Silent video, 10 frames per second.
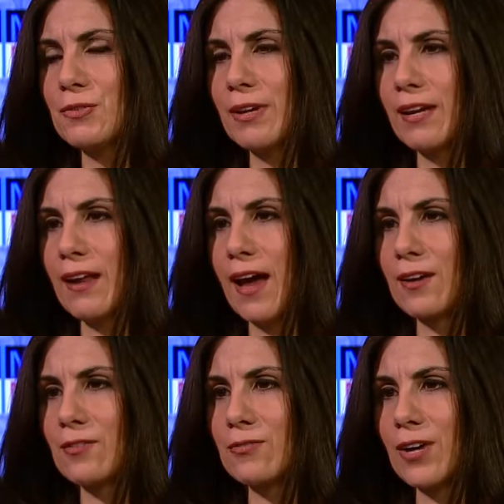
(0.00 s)
you get out
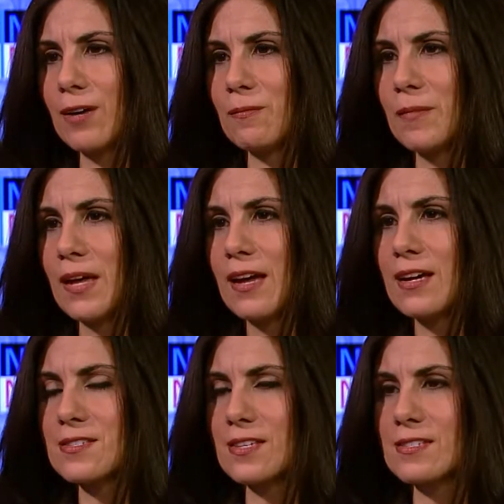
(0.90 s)
of um,
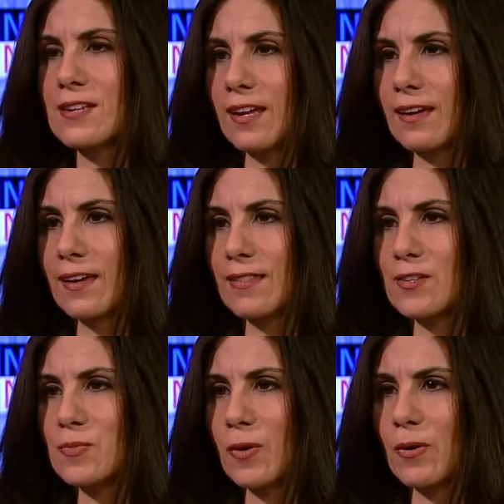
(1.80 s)
assisting in
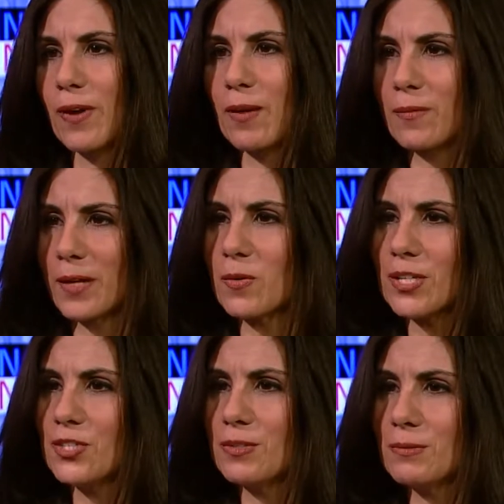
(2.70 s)
this program? Like, what
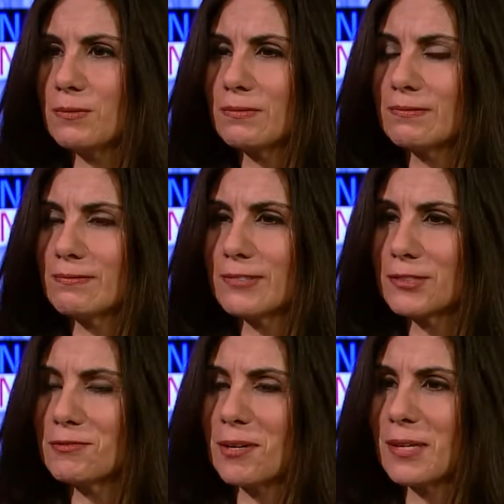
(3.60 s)
did you
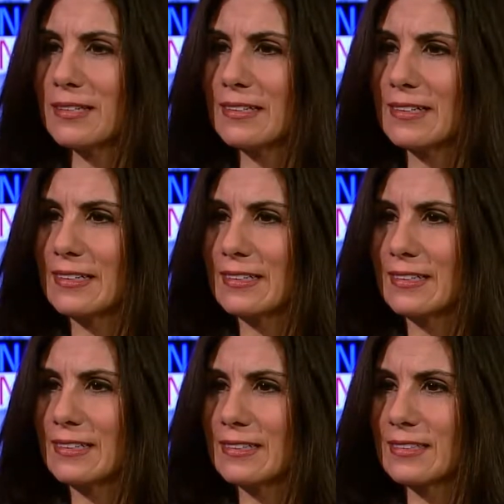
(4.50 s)
learn from it?
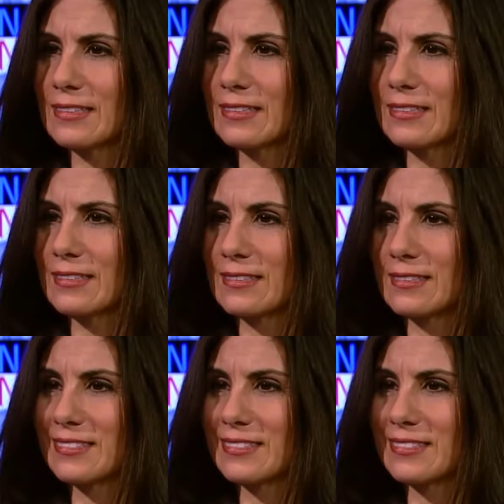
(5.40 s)
I learned a